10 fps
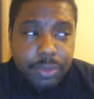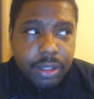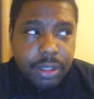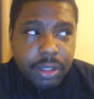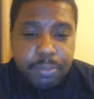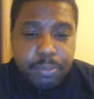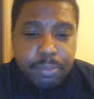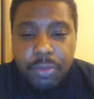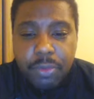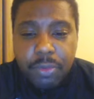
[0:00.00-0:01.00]
The problem
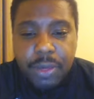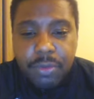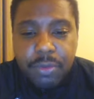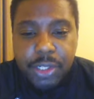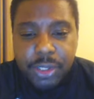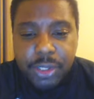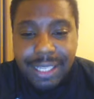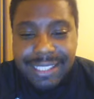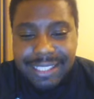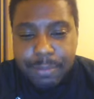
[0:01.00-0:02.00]
with me with Mitchell,
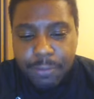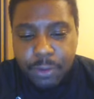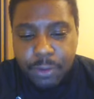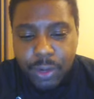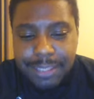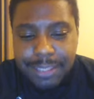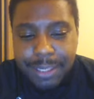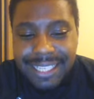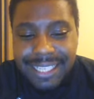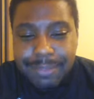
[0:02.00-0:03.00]
as I said before, has been
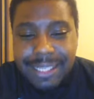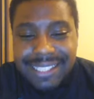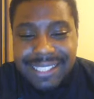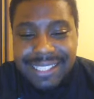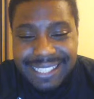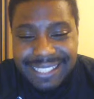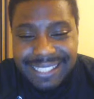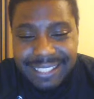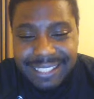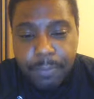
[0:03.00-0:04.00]
his
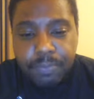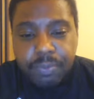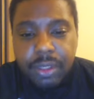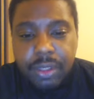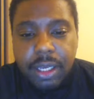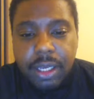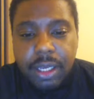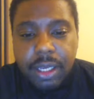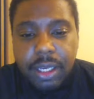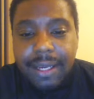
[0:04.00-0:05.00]
mentality
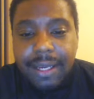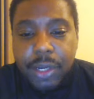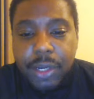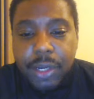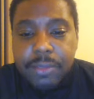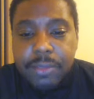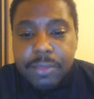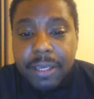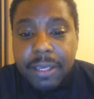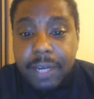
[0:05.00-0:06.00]
uh, when it comes to
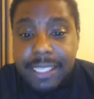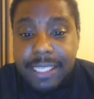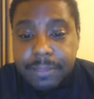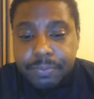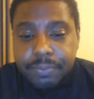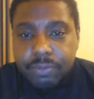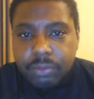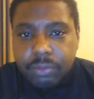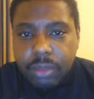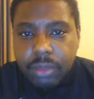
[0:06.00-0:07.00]
big fights.
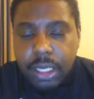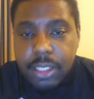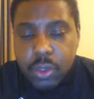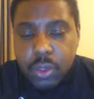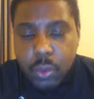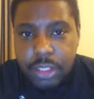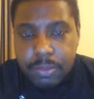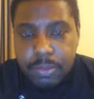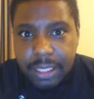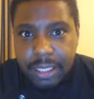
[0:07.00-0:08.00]
It's always
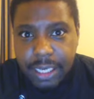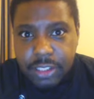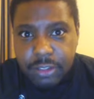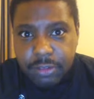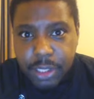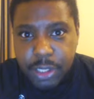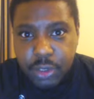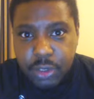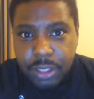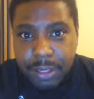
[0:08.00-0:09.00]
been a case of
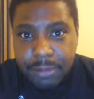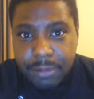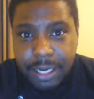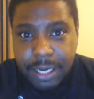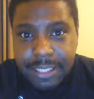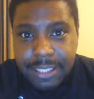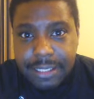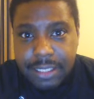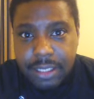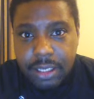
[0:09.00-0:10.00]
Mitchell in big
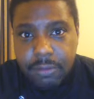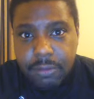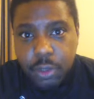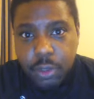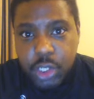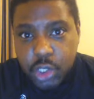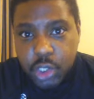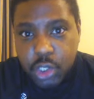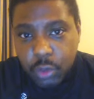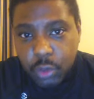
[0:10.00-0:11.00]
fights falling short.